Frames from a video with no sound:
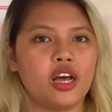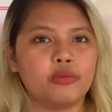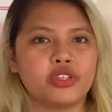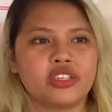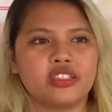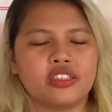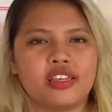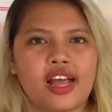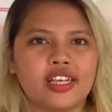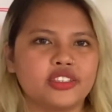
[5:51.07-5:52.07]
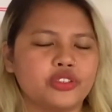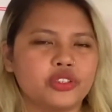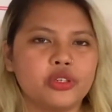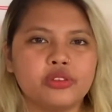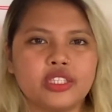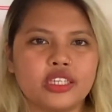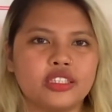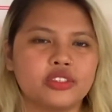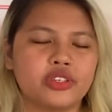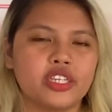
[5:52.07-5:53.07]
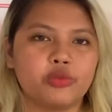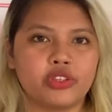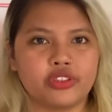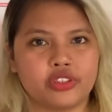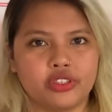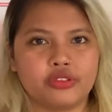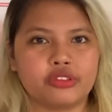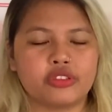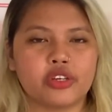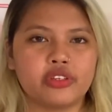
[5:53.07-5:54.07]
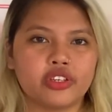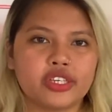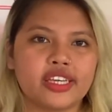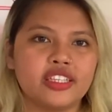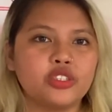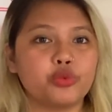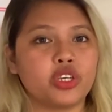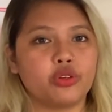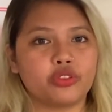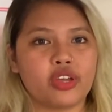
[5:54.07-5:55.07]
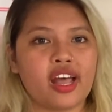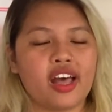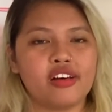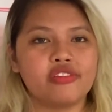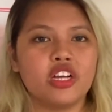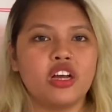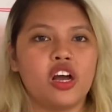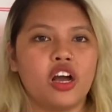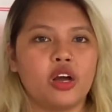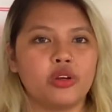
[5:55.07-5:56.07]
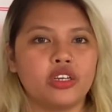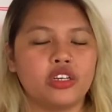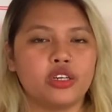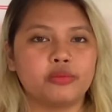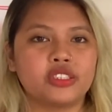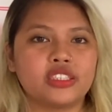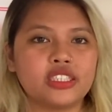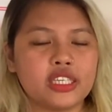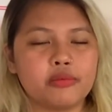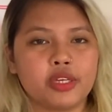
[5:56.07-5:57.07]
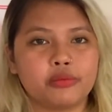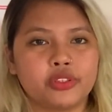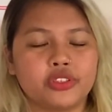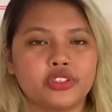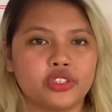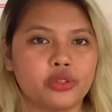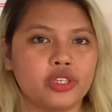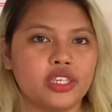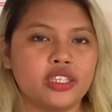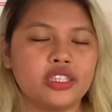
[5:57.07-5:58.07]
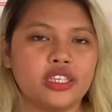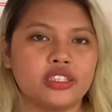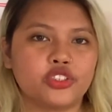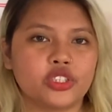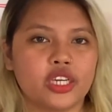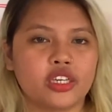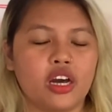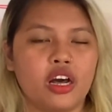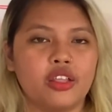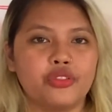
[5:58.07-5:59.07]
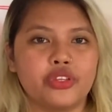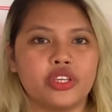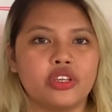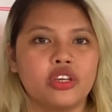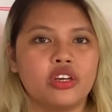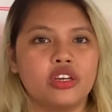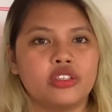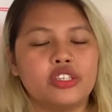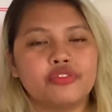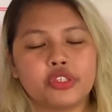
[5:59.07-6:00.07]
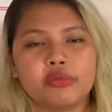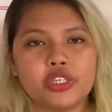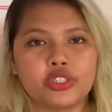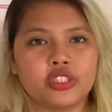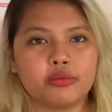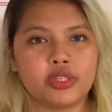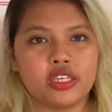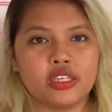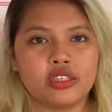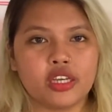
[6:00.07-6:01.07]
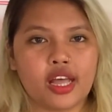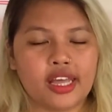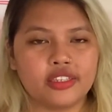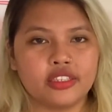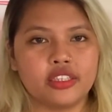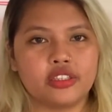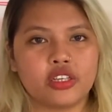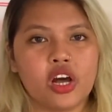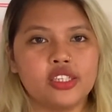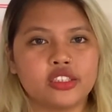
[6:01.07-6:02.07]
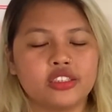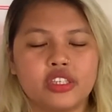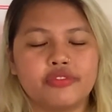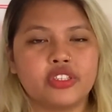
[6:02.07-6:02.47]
You can ask your colleagues or anyone you're close to. Now, in our case, we also have our team members go in and check on the information being added in the content, if the